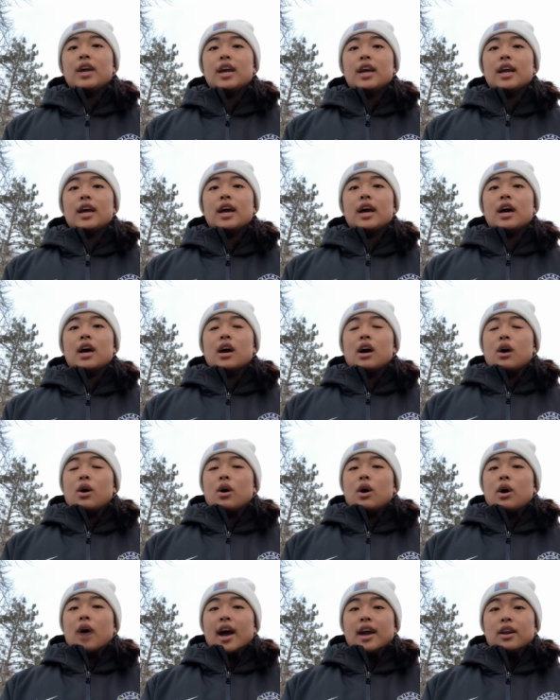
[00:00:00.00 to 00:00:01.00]
We
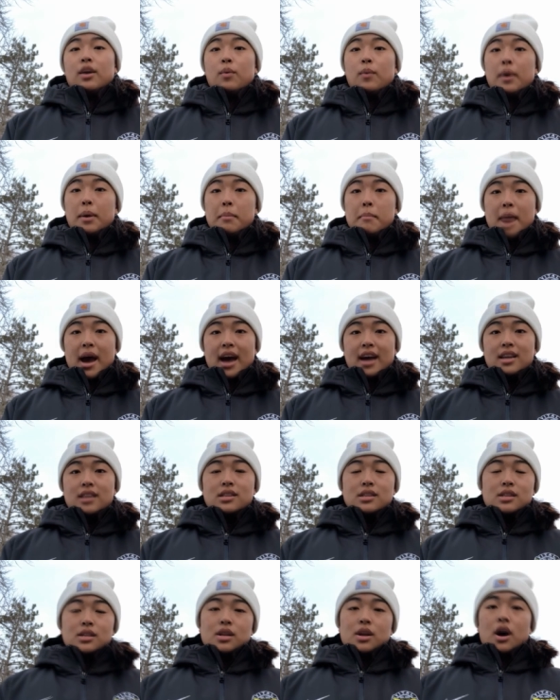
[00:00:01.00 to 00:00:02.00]
had to wear
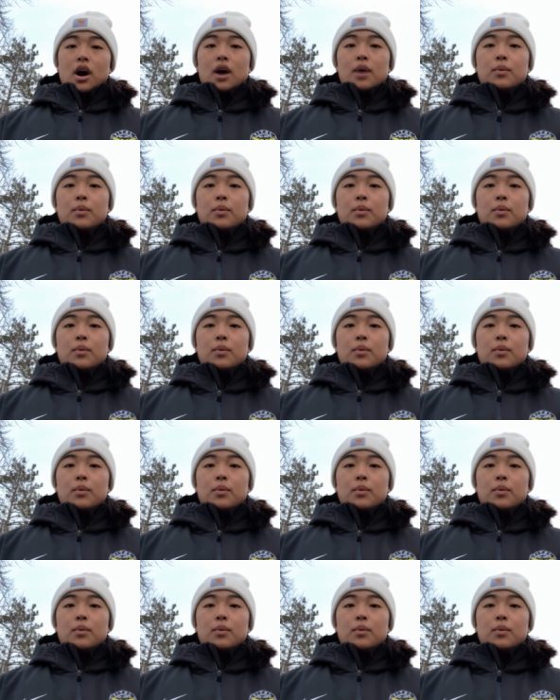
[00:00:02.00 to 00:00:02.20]
masks